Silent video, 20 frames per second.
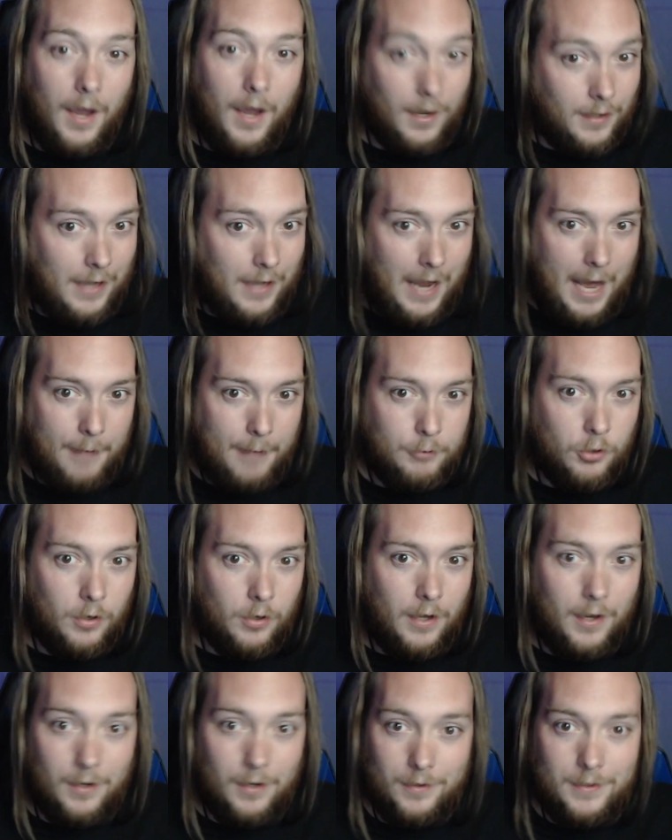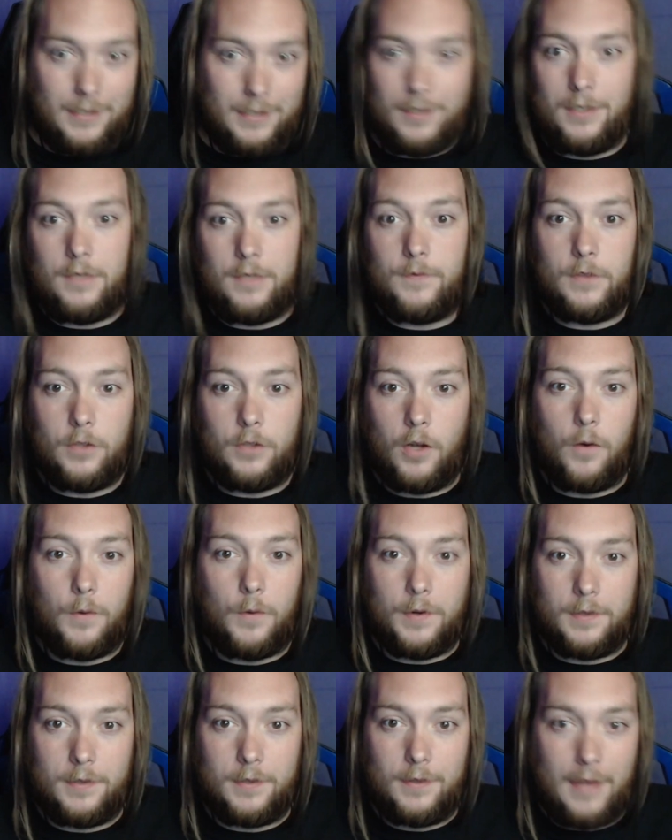had captured it and didn't even know it.